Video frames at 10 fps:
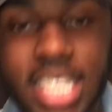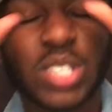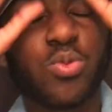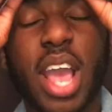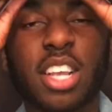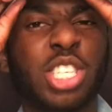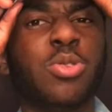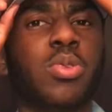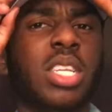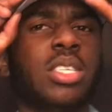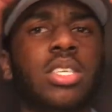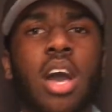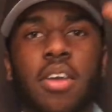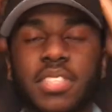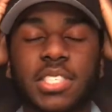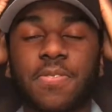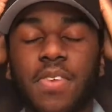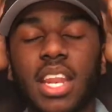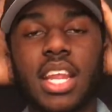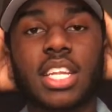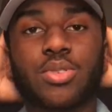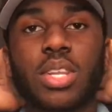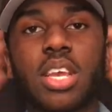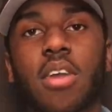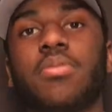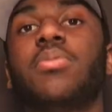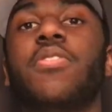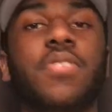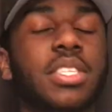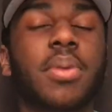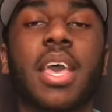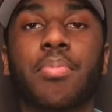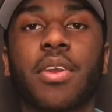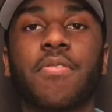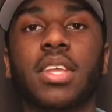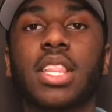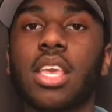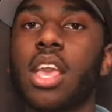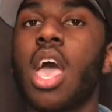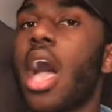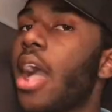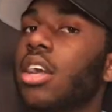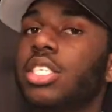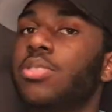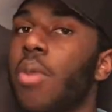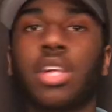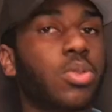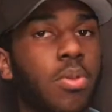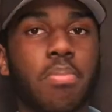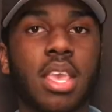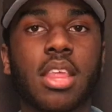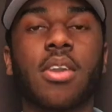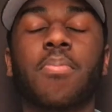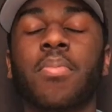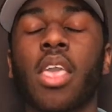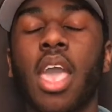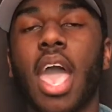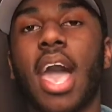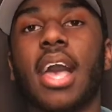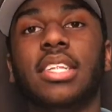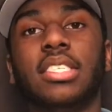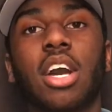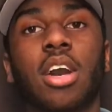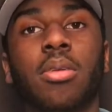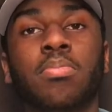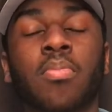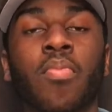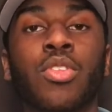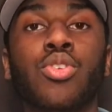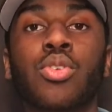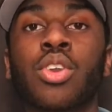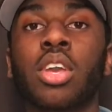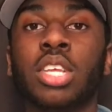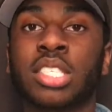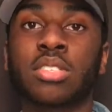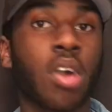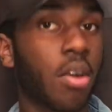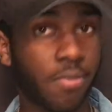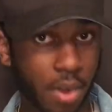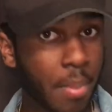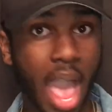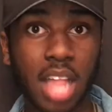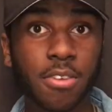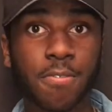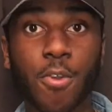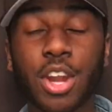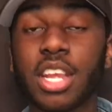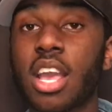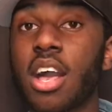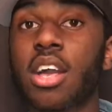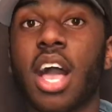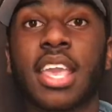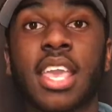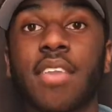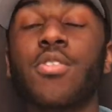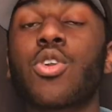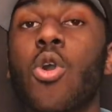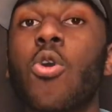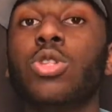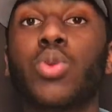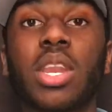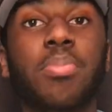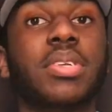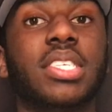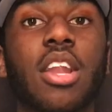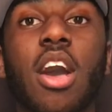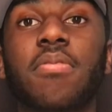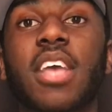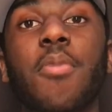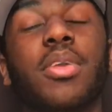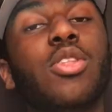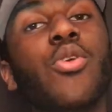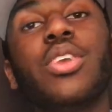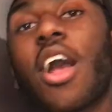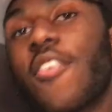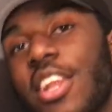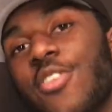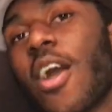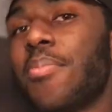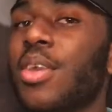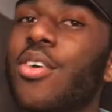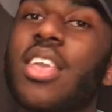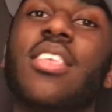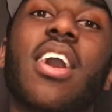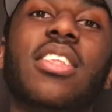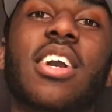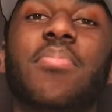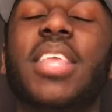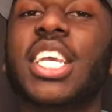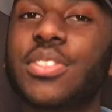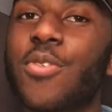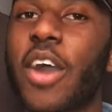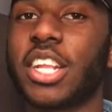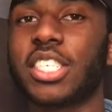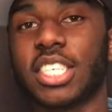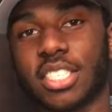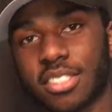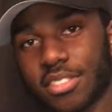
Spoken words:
It's actually really soft. It's fitted. It's really comfortable. Fits my head perfectly. I got a small to a medium. And you can, it's called From California. I can give you a code 20% off down below. You already know I'd be hooking y'all up. Thanks for watching.